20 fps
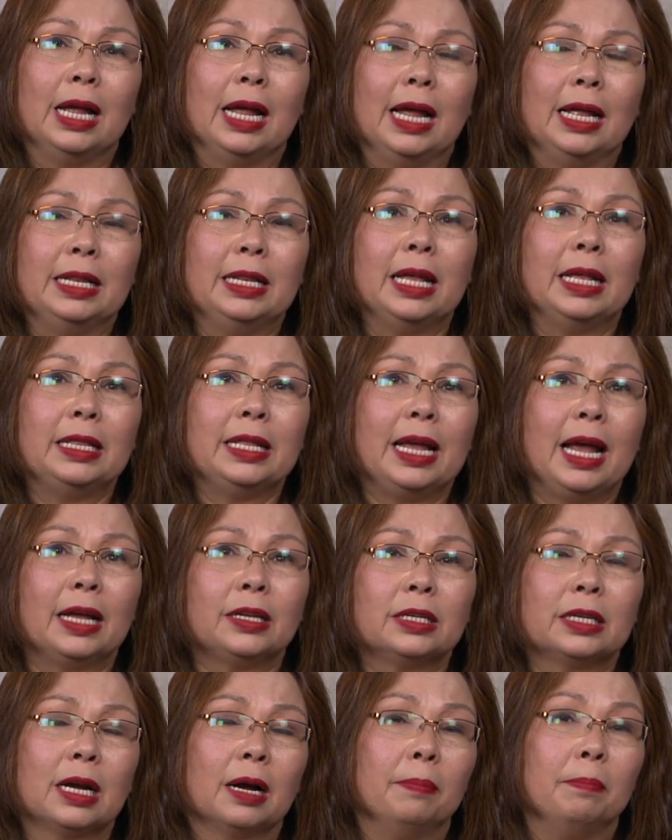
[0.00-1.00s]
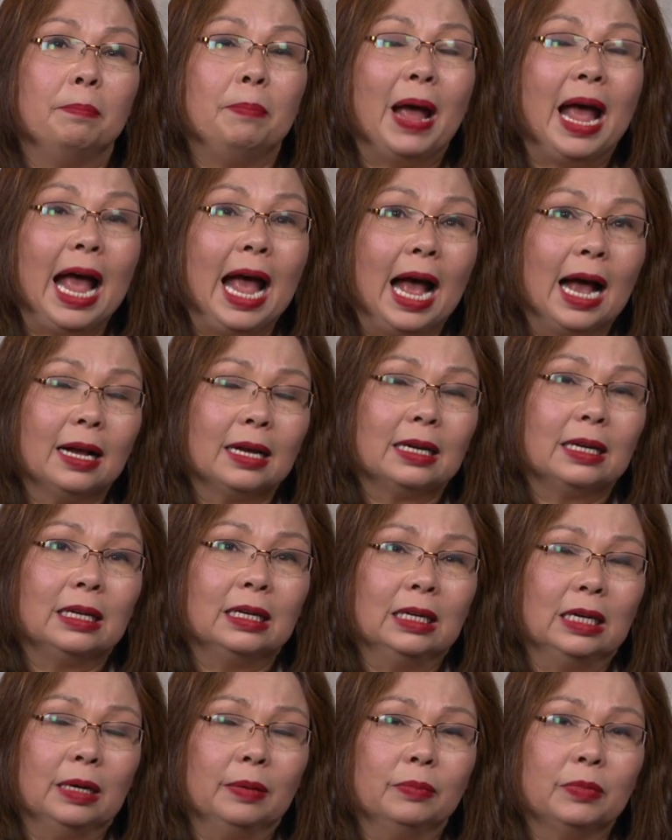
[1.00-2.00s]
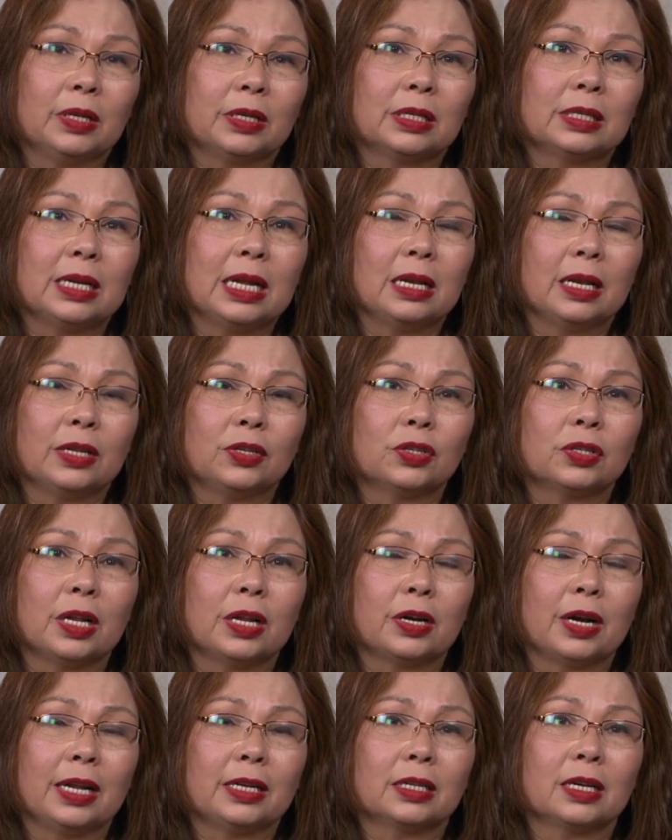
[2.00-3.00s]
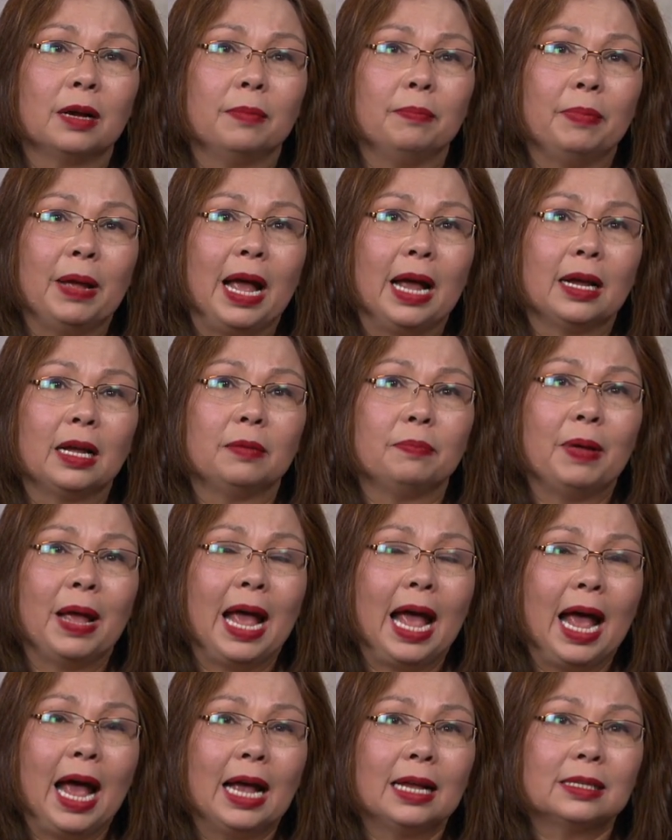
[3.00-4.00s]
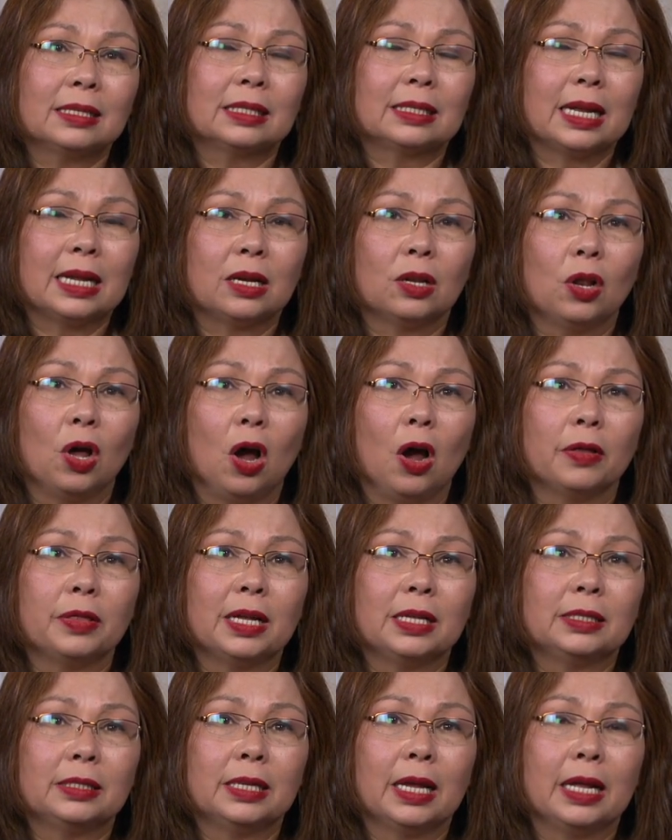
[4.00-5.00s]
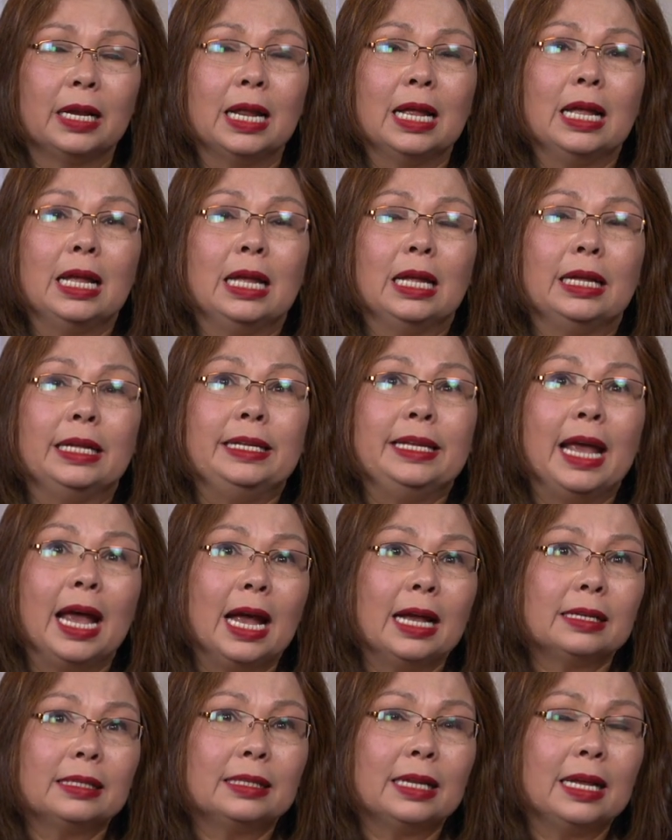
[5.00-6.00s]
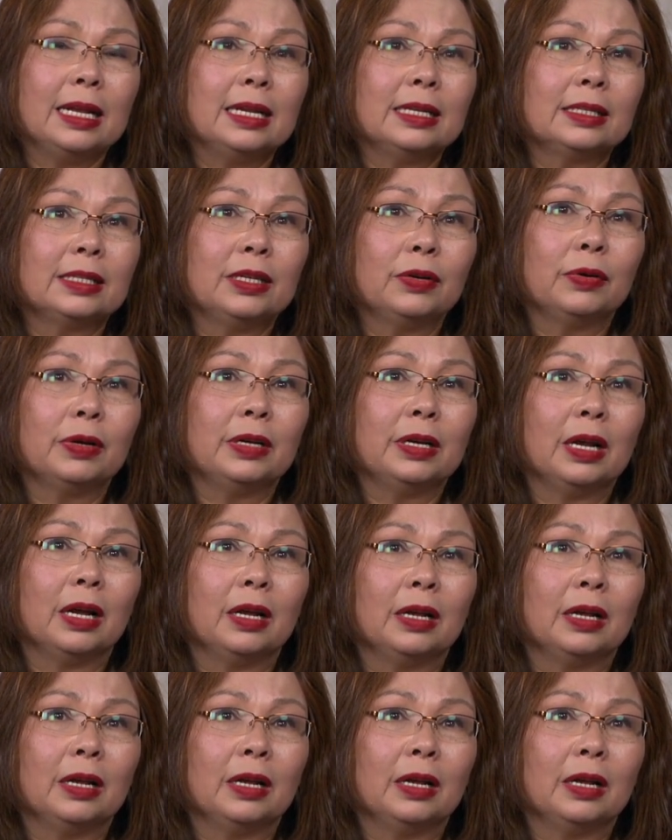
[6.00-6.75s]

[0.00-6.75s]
And then they had to come back, their state legislator had to come back and pass state law that said, yes, it is still